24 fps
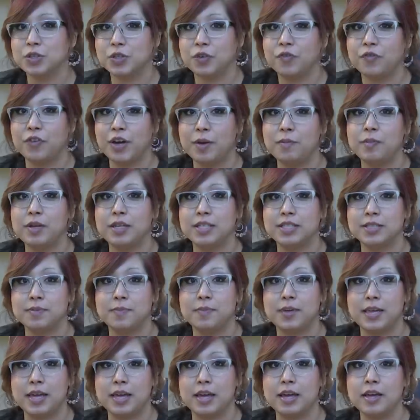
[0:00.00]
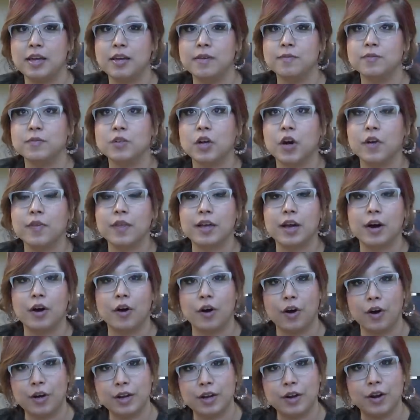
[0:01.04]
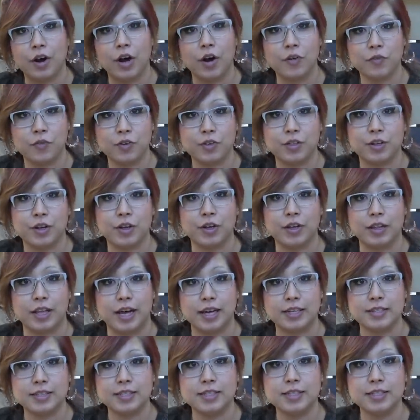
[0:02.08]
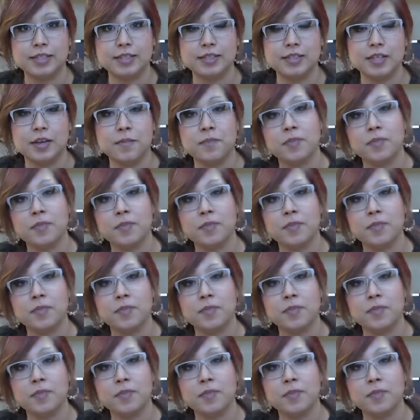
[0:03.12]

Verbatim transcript: their frame need to be, are they on and off with their glasses.